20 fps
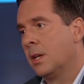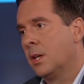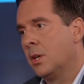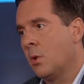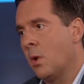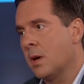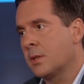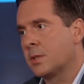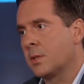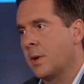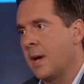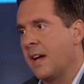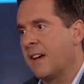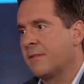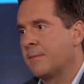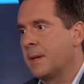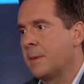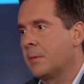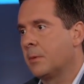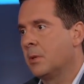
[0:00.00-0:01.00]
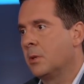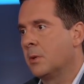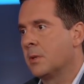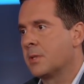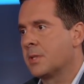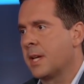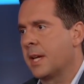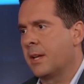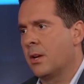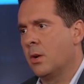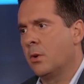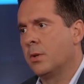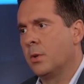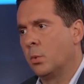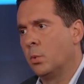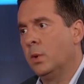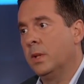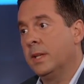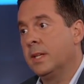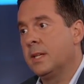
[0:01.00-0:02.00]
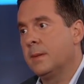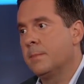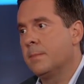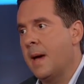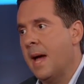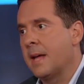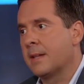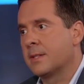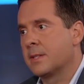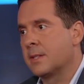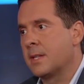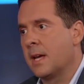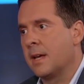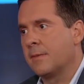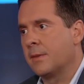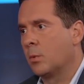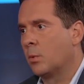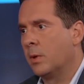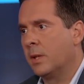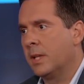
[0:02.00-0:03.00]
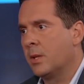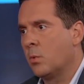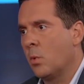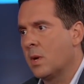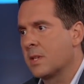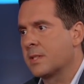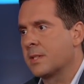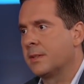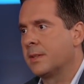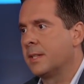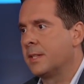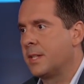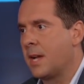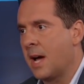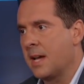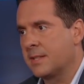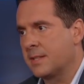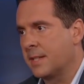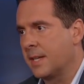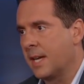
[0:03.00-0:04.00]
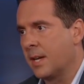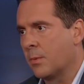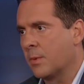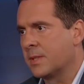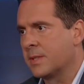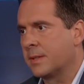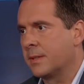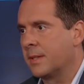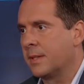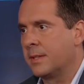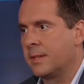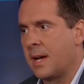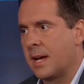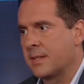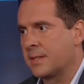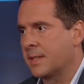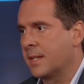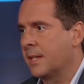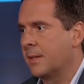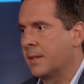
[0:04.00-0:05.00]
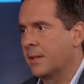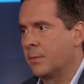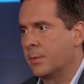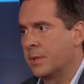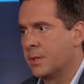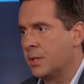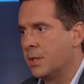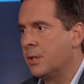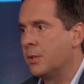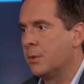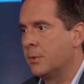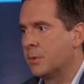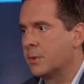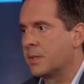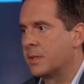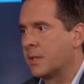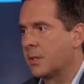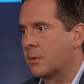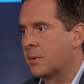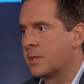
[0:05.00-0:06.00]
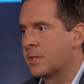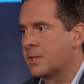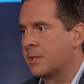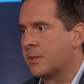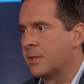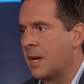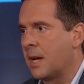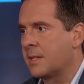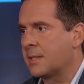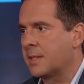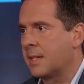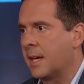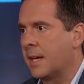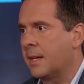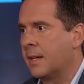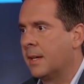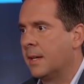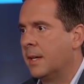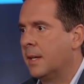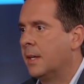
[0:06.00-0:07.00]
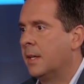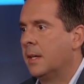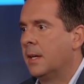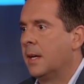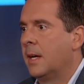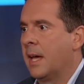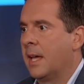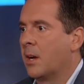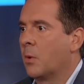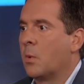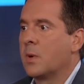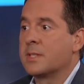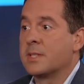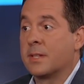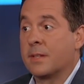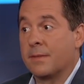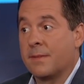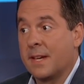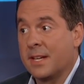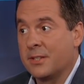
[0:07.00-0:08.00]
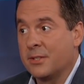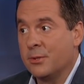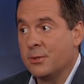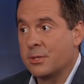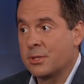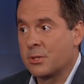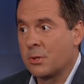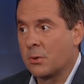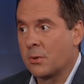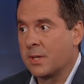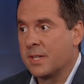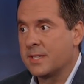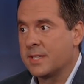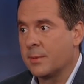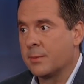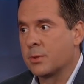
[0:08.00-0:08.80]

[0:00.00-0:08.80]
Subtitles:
You also have people who are saying, oh, the really bad stuff, it really wasn't the dossier. It wasn't the dossier that was used, the Chris Steele dossier, and it wasn't the fake news stories.